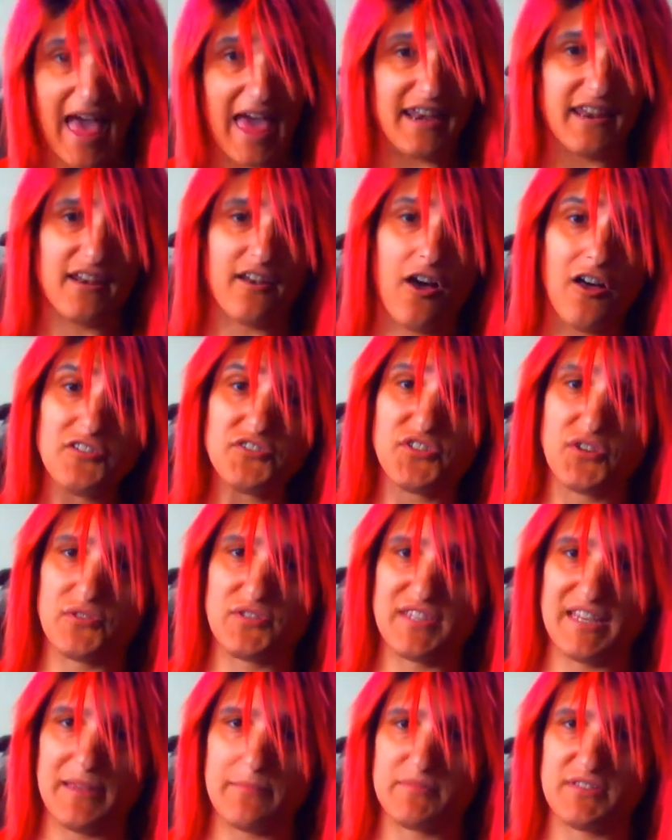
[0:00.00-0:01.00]
And it also
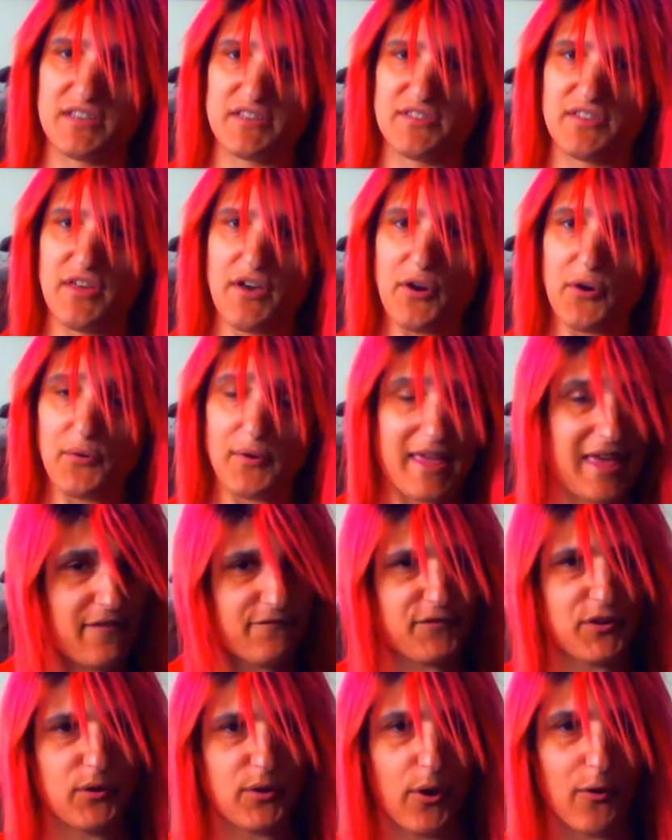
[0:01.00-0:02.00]
seems as though
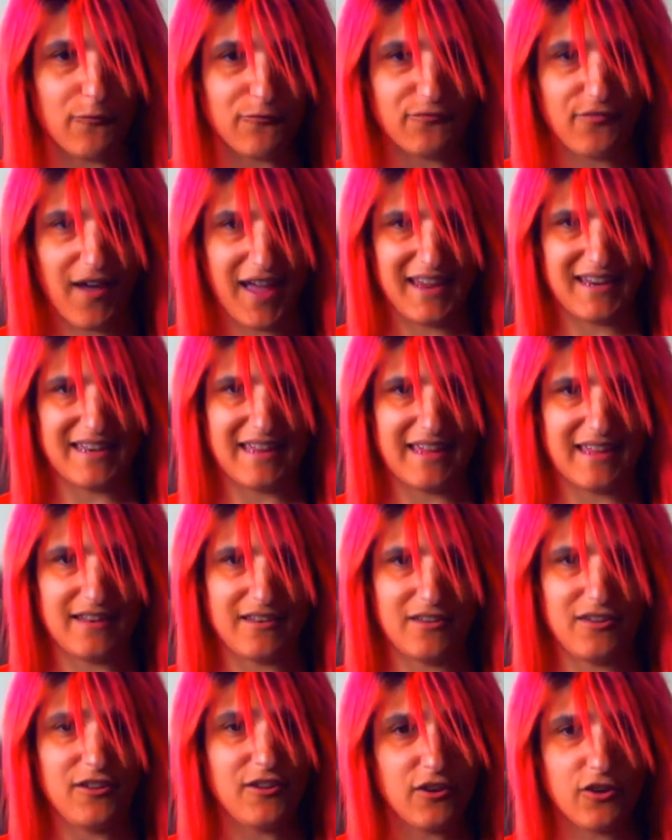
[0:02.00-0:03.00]
if you don't find it,
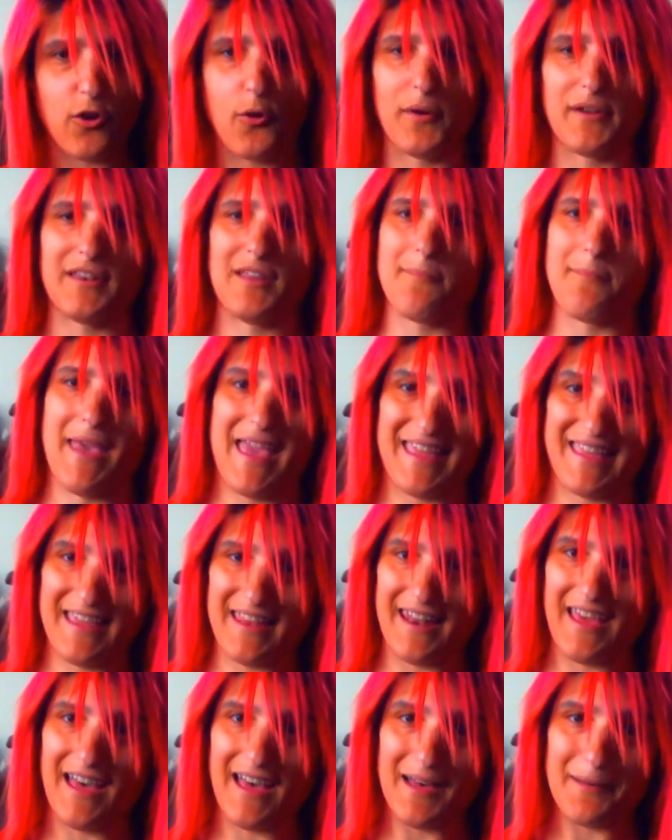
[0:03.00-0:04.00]
you're going to make
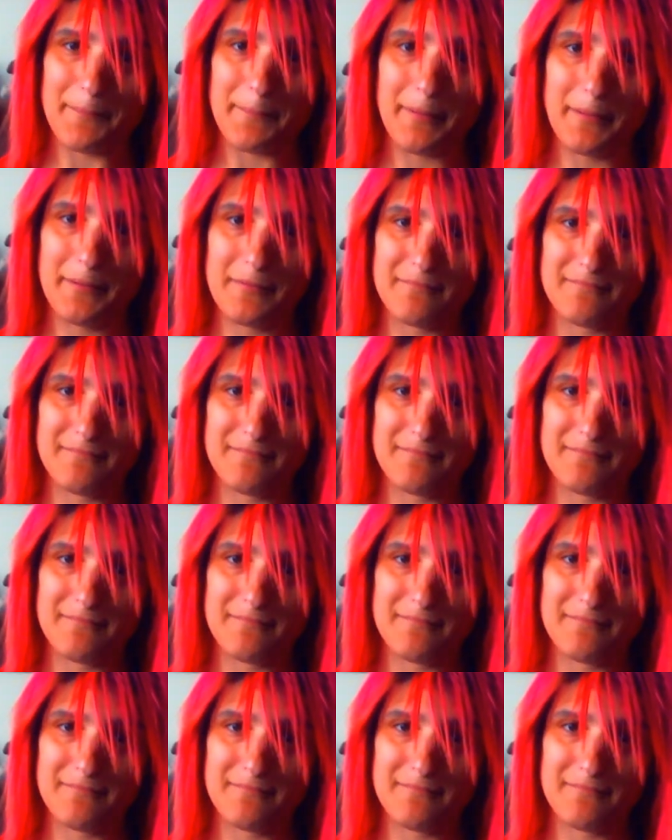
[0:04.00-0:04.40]
it up.